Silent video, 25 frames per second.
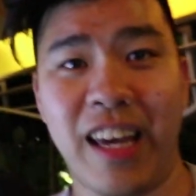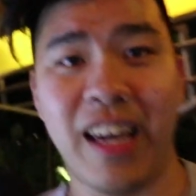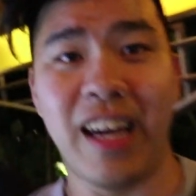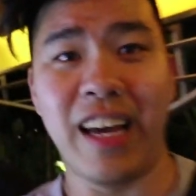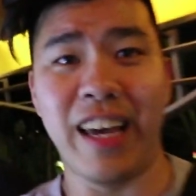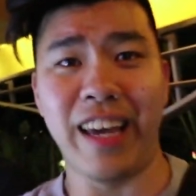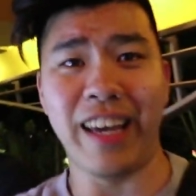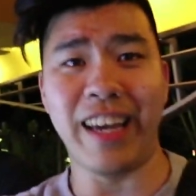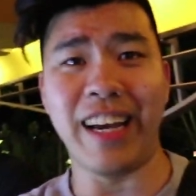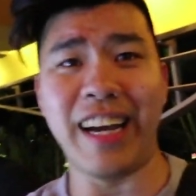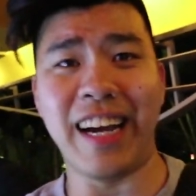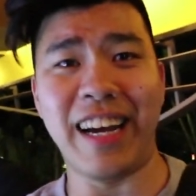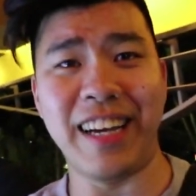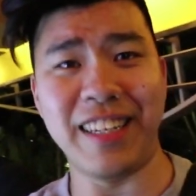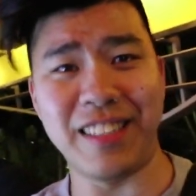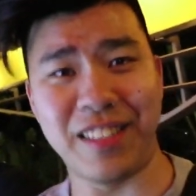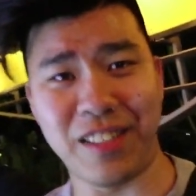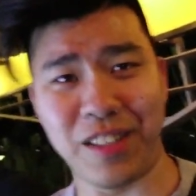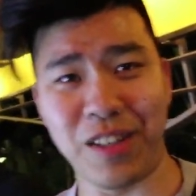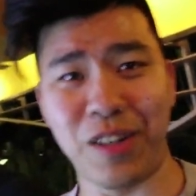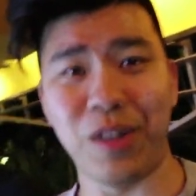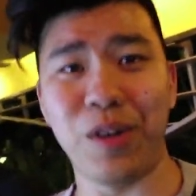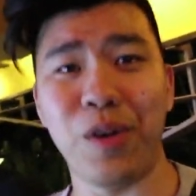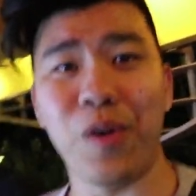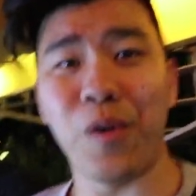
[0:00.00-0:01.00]
Hey guys,
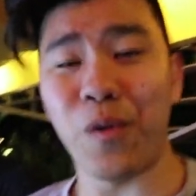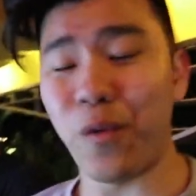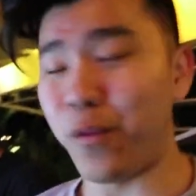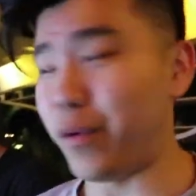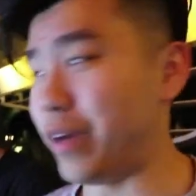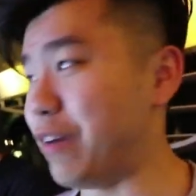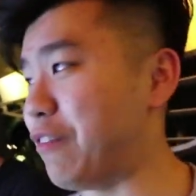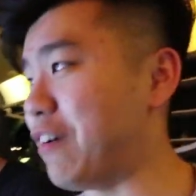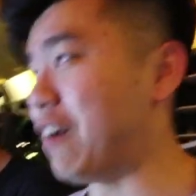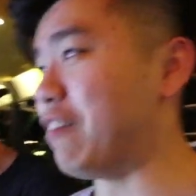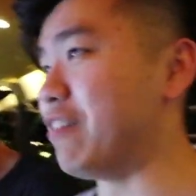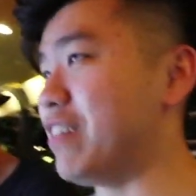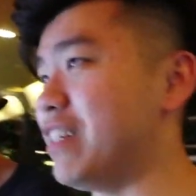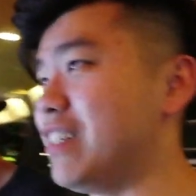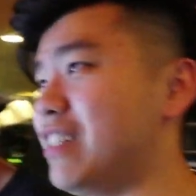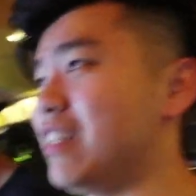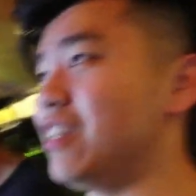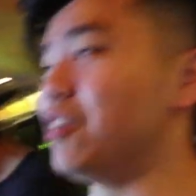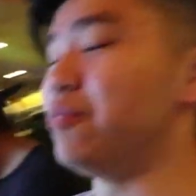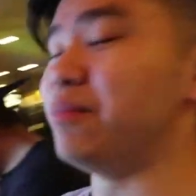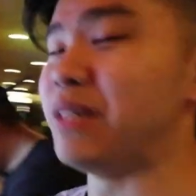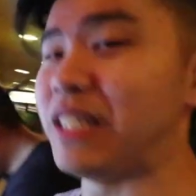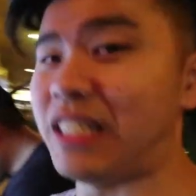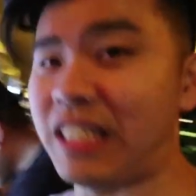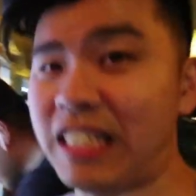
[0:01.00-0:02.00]
so we found this
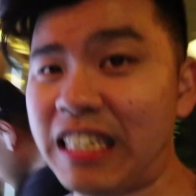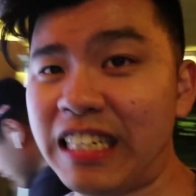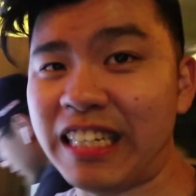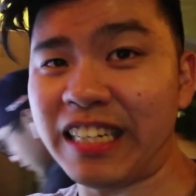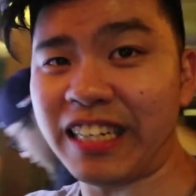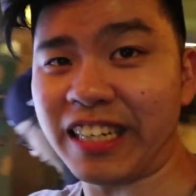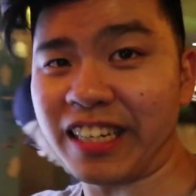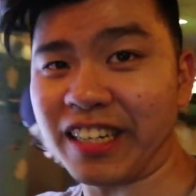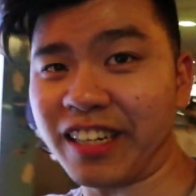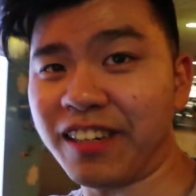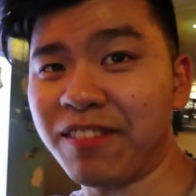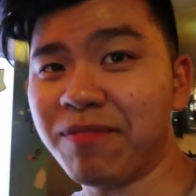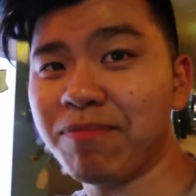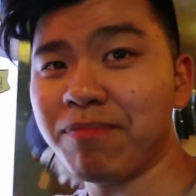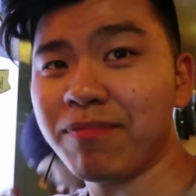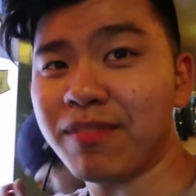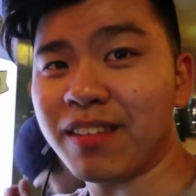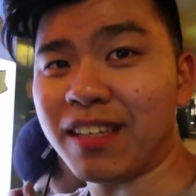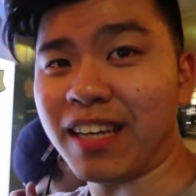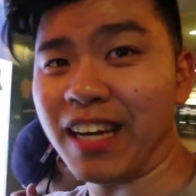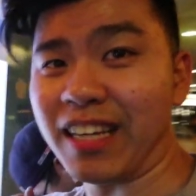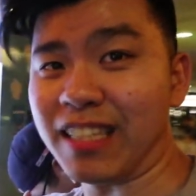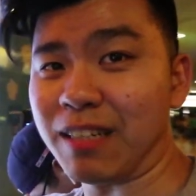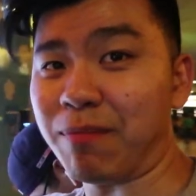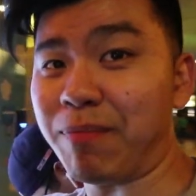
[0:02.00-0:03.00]
little machine here.
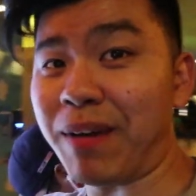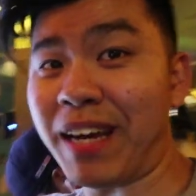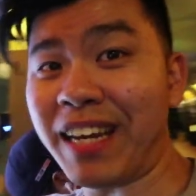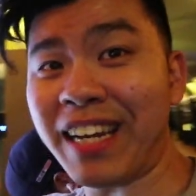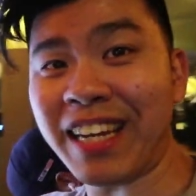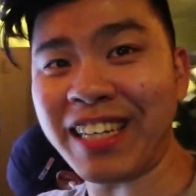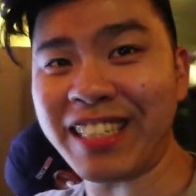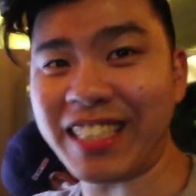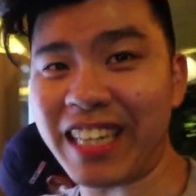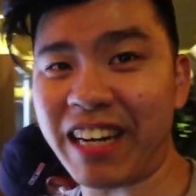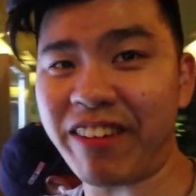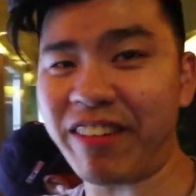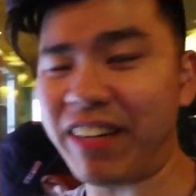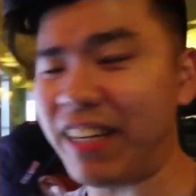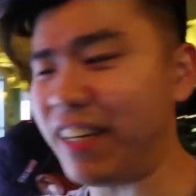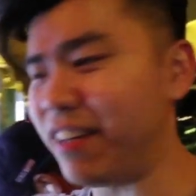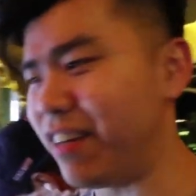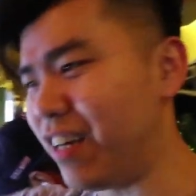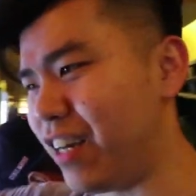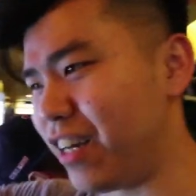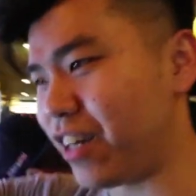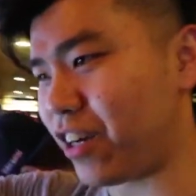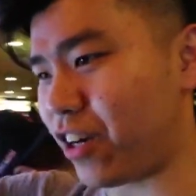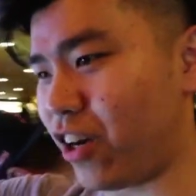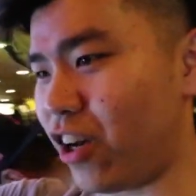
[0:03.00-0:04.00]
It's a Ben & Jerry
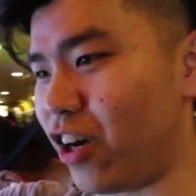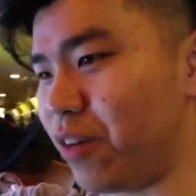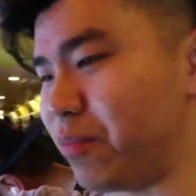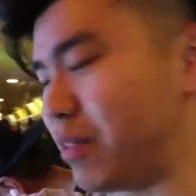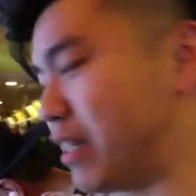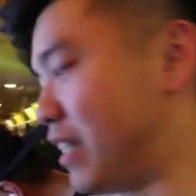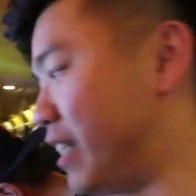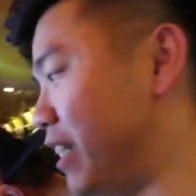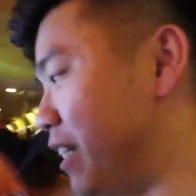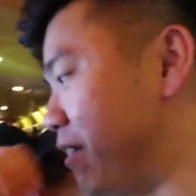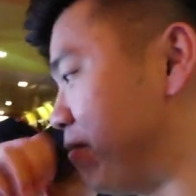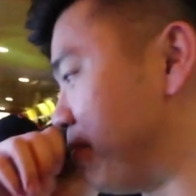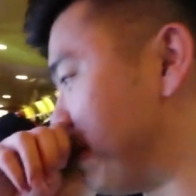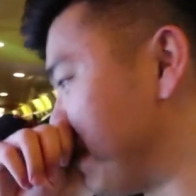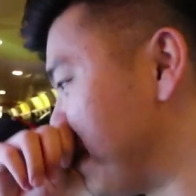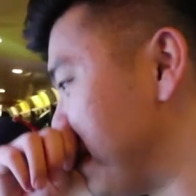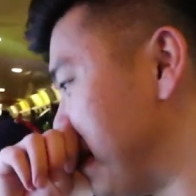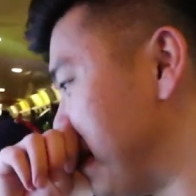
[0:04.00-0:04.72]
claw machine.